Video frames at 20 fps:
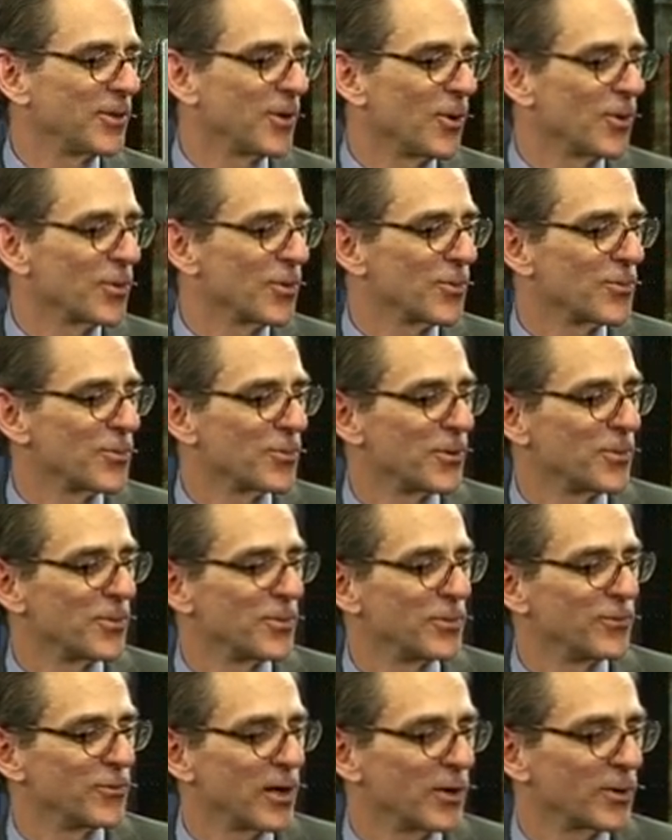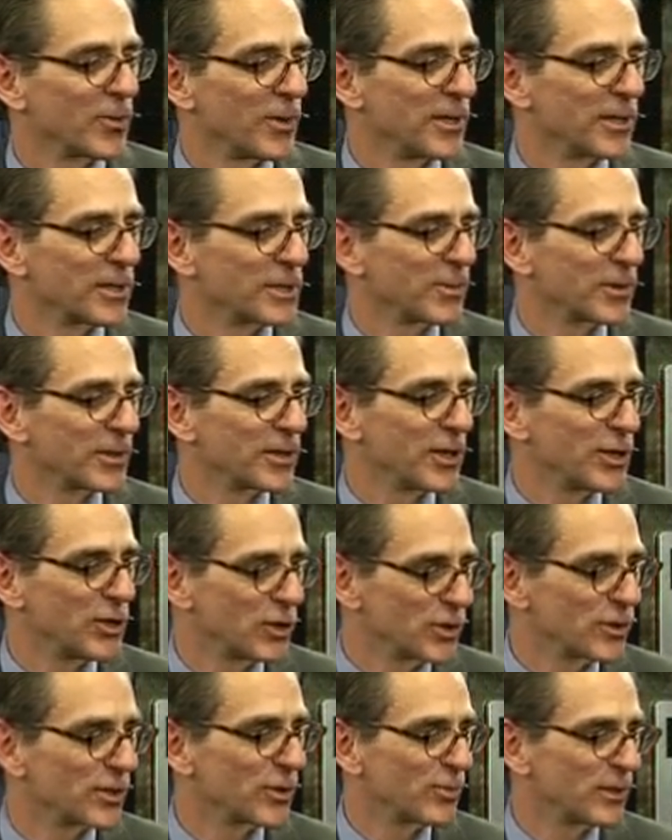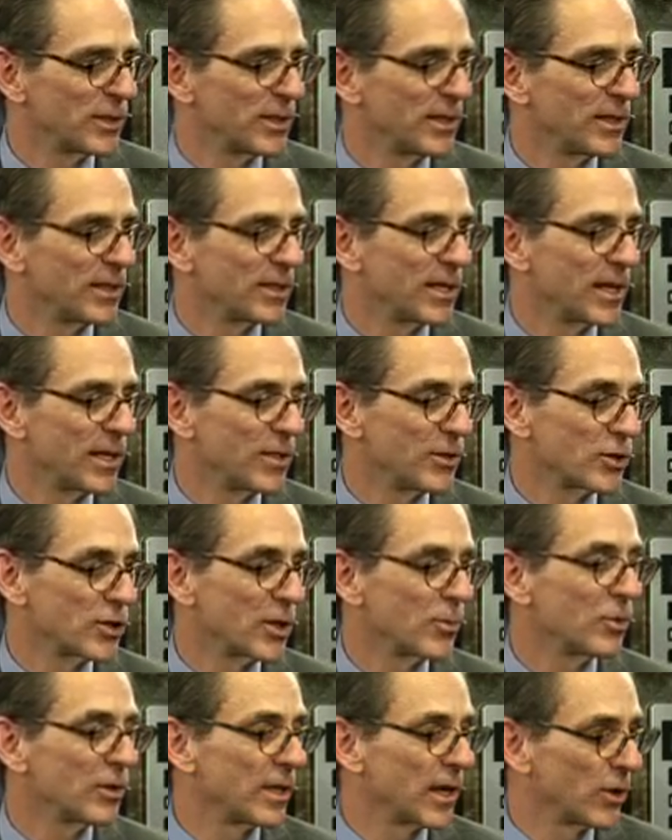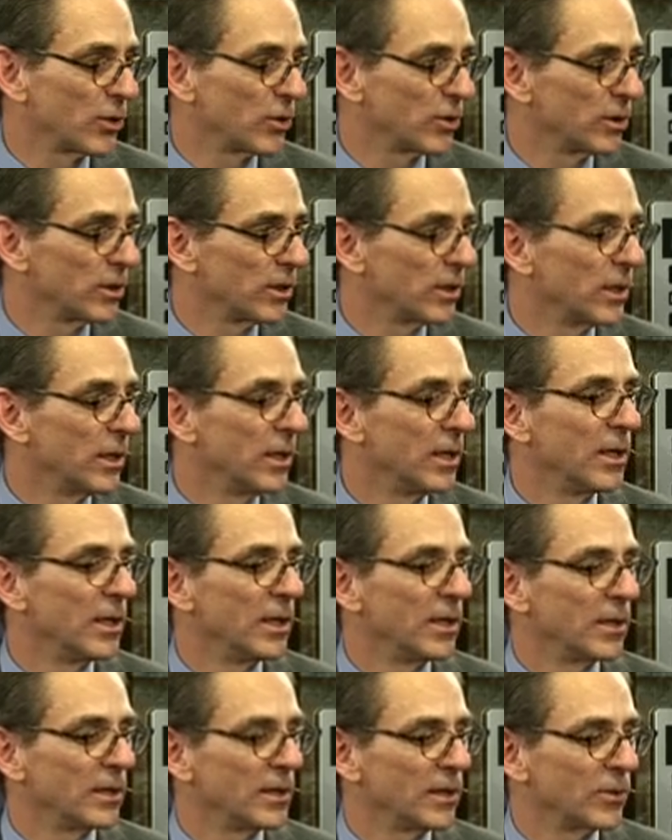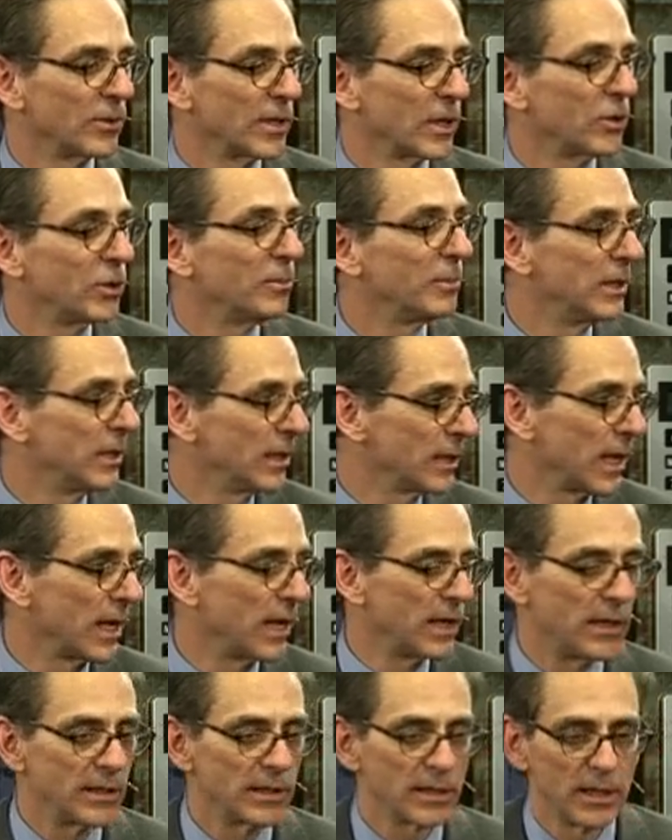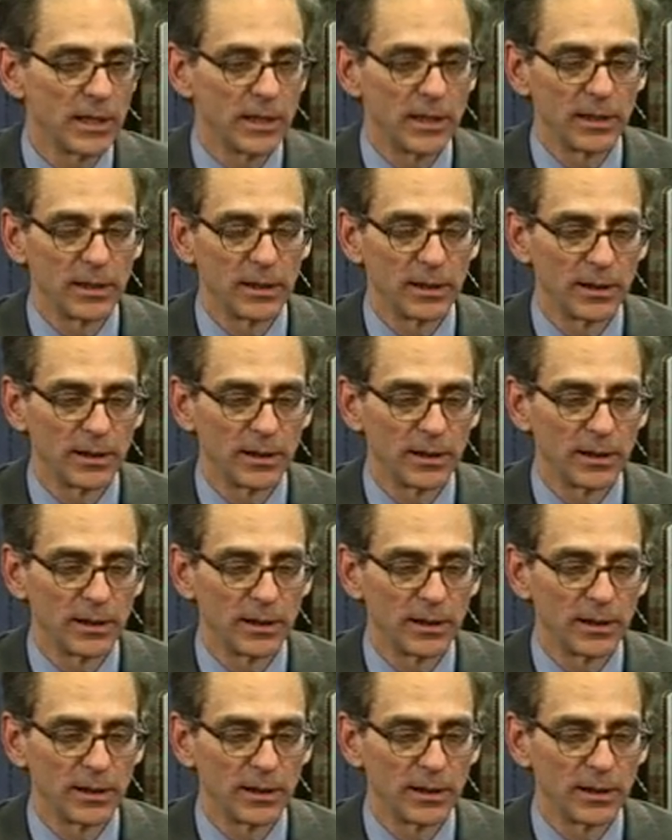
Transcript: And although we've got great expectations that we can get that in the summer, that could be delayed.